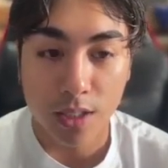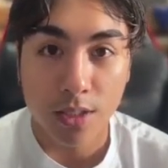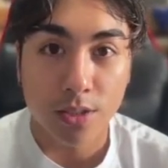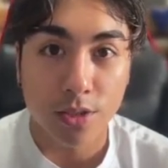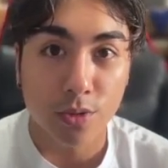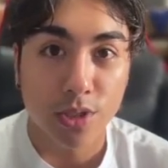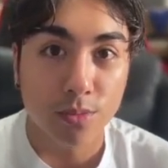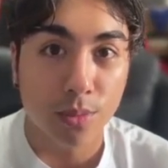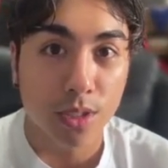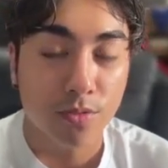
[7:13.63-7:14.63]
So which is
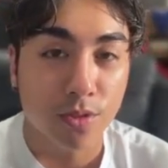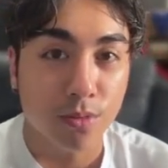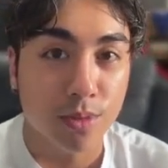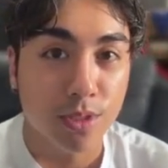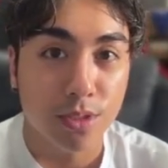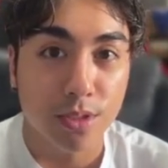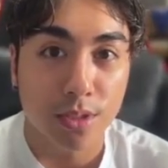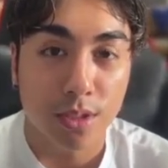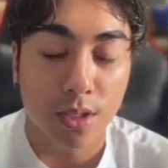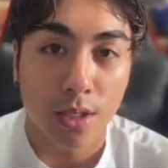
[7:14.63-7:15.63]
best for your
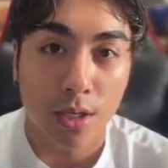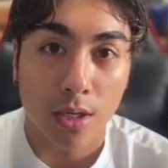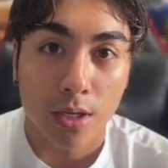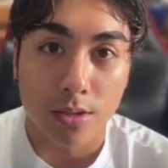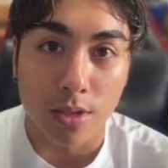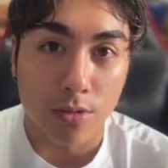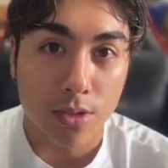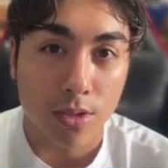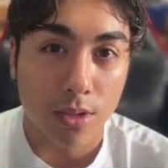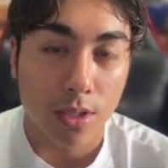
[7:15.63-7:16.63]
business? So I would
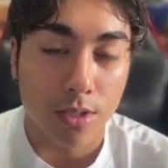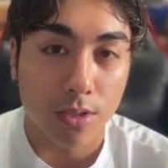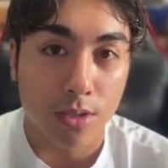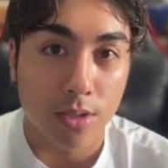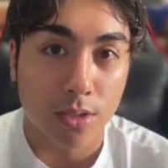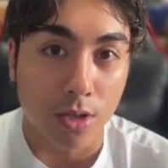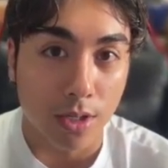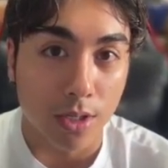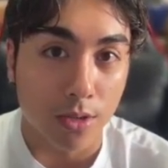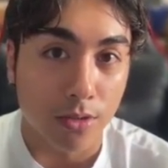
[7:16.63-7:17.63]
say actually
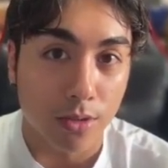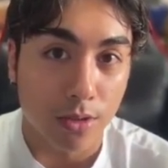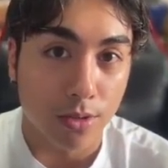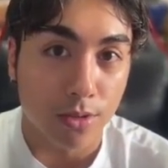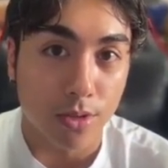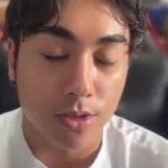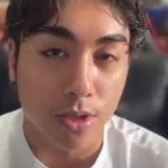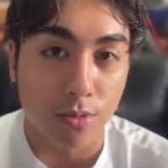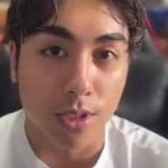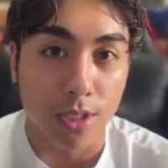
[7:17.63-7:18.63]
starting out, you should
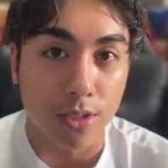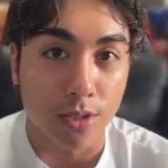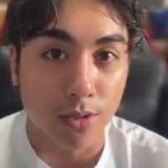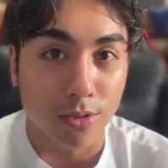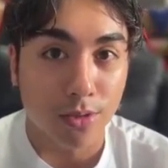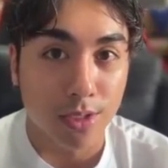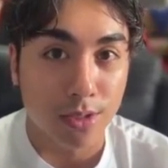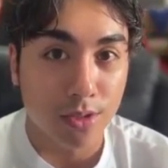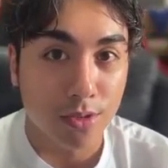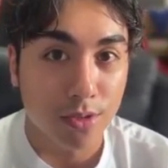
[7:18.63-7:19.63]
start with SEO as
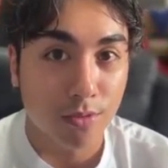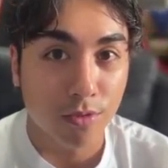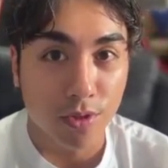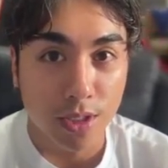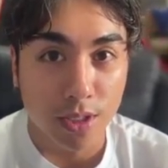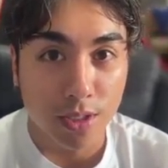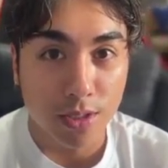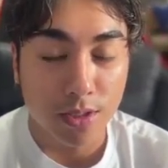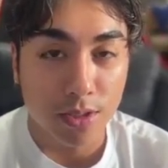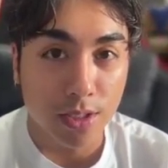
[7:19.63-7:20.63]
it's free
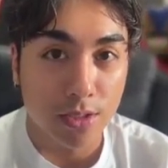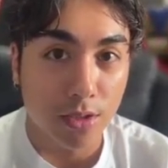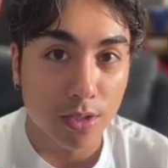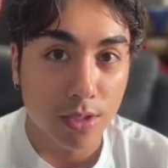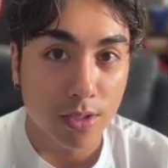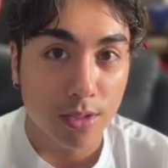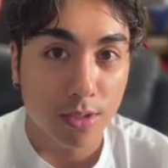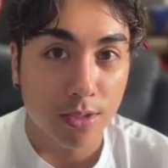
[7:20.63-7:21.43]
to get started.